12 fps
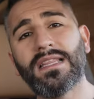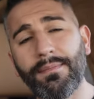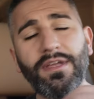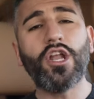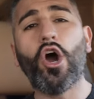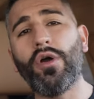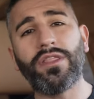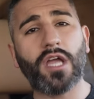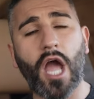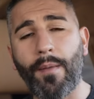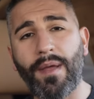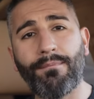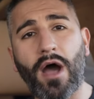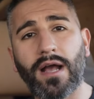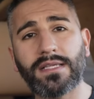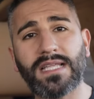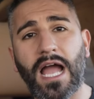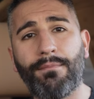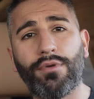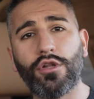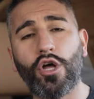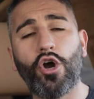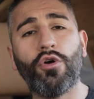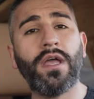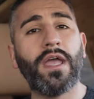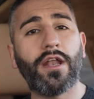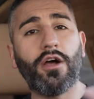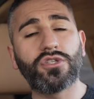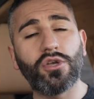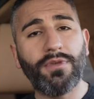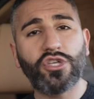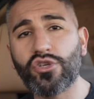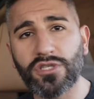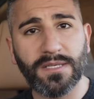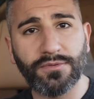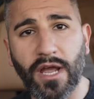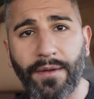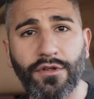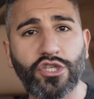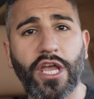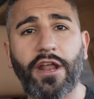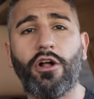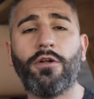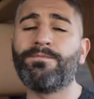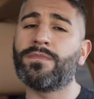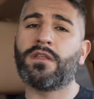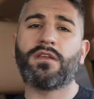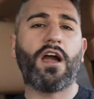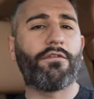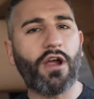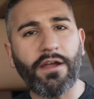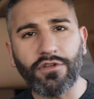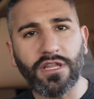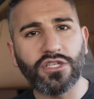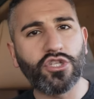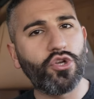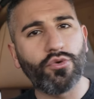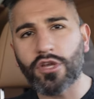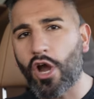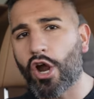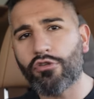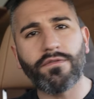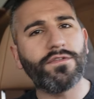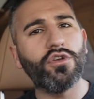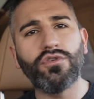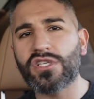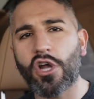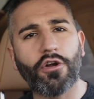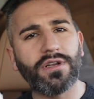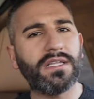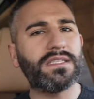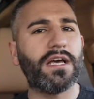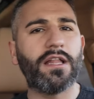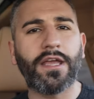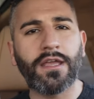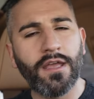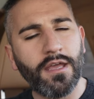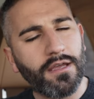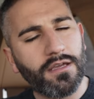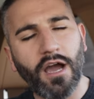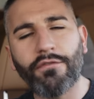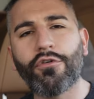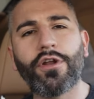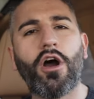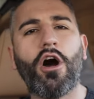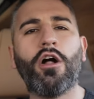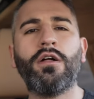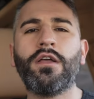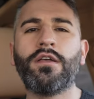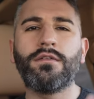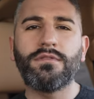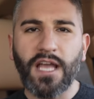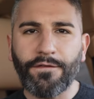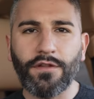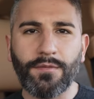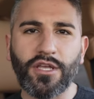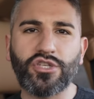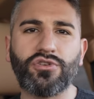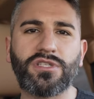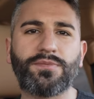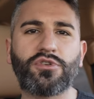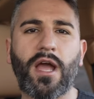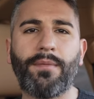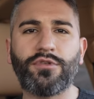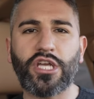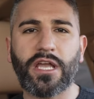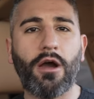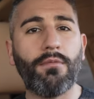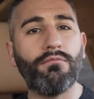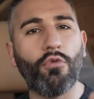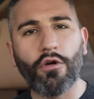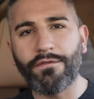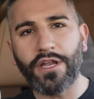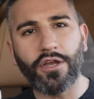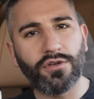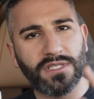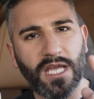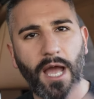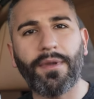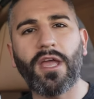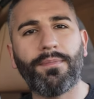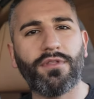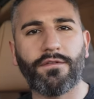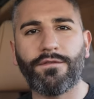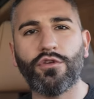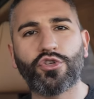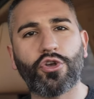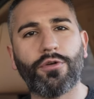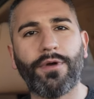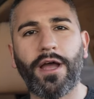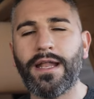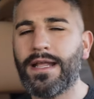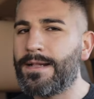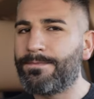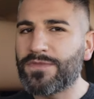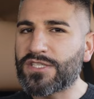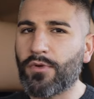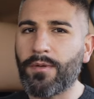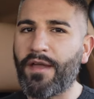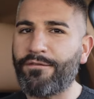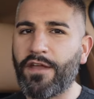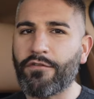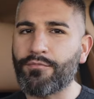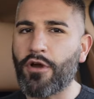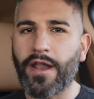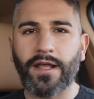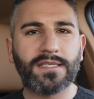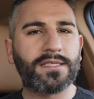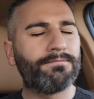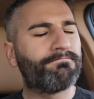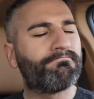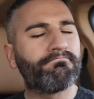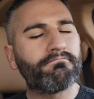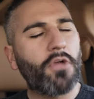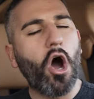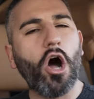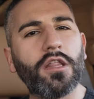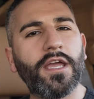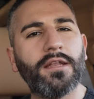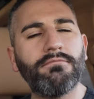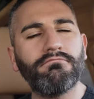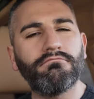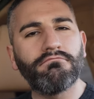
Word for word: let me know in the comment box down below, and also make sure you subscribe to the channel. Cover everything to do with car reviews, car detailing, cover it all. Definitely make sure you subscribe and check out more videos coming up in the future, but this is one of my favorite products. All in,